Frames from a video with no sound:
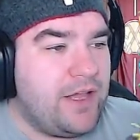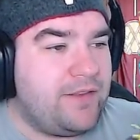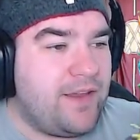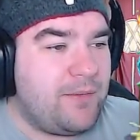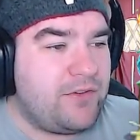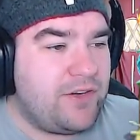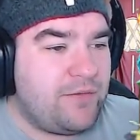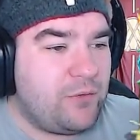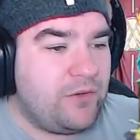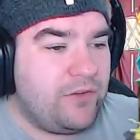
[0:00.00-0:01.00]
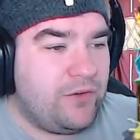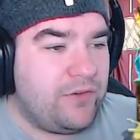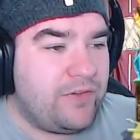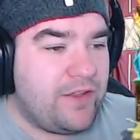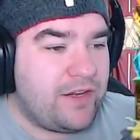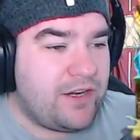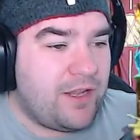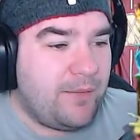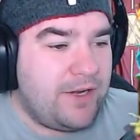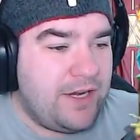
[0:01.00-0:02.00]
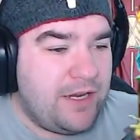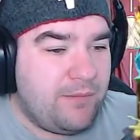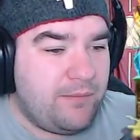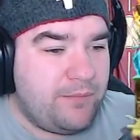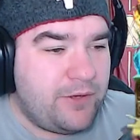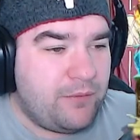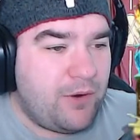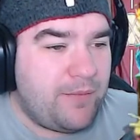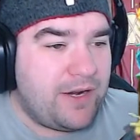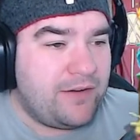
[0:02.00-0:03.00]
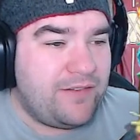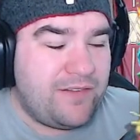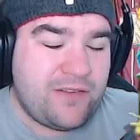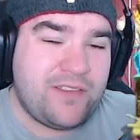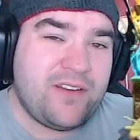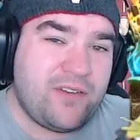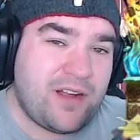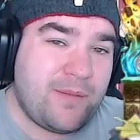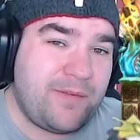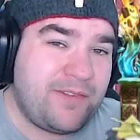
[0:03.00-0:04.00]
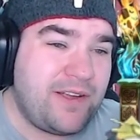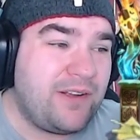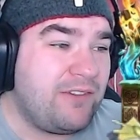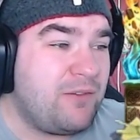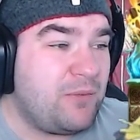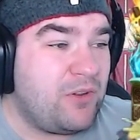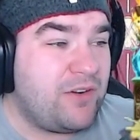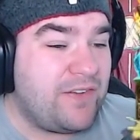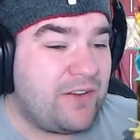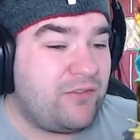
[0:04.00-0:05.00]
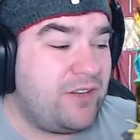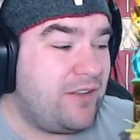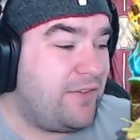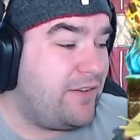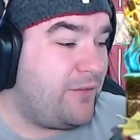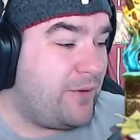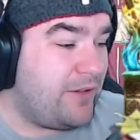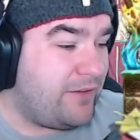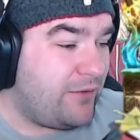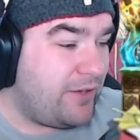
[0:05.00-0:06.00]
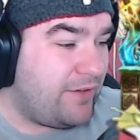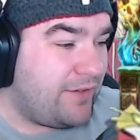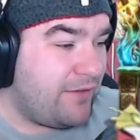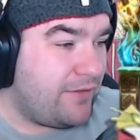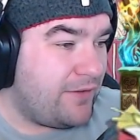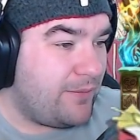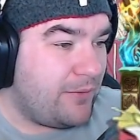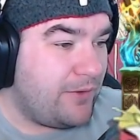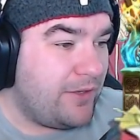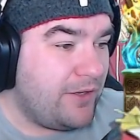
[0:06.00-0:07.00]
Damage on everyone too. So they're going to come and hit him, but it won't matter because he's got the Origami Flower giving him a lot of extra defense as well. Let's look at his defense, boy.